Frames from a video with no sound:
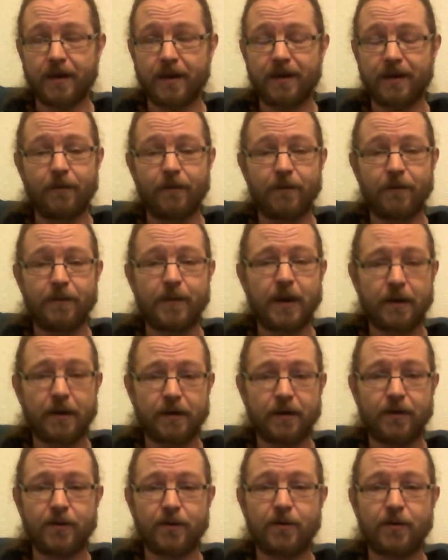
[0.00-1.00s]
all the blood
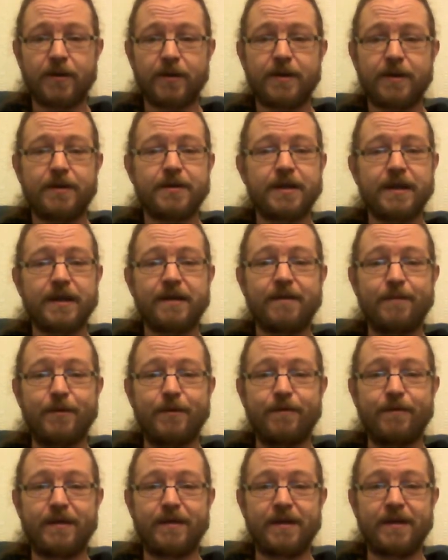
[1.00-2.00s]
and gore that you see in the
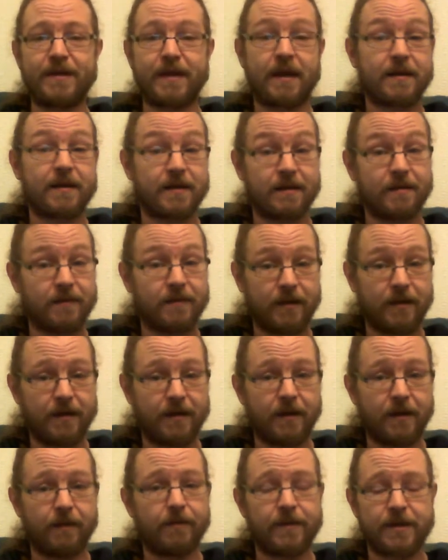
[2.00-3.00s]
movies, that's
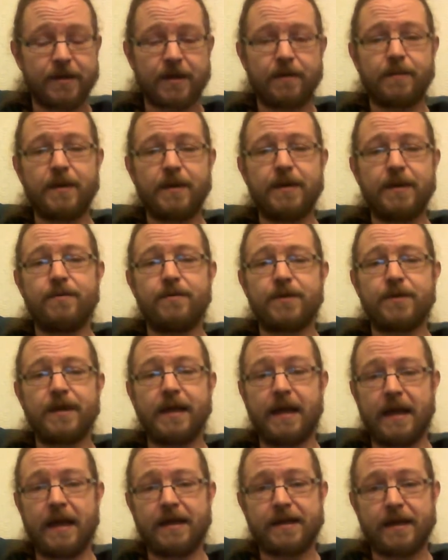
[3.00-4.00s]
it's going to be
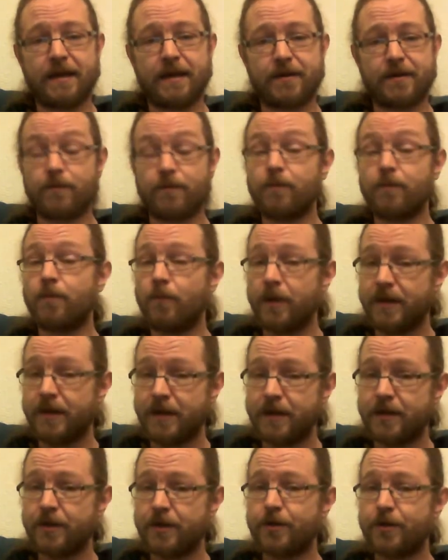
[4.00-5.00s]
using latex,
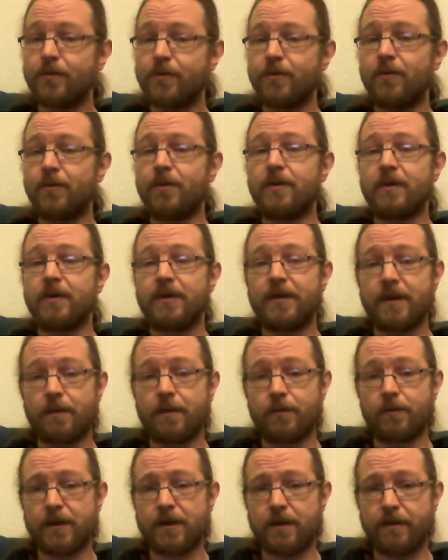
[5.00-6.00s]
which is a shore
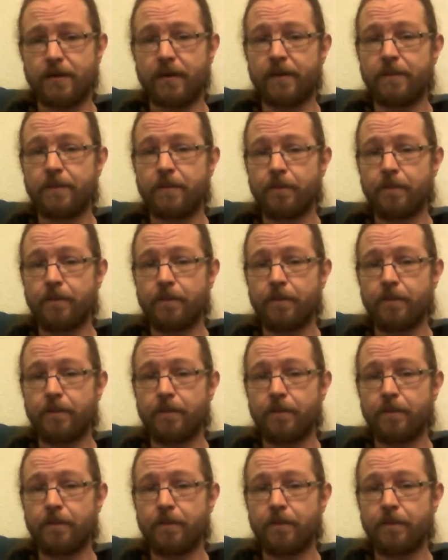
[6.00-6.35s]
00.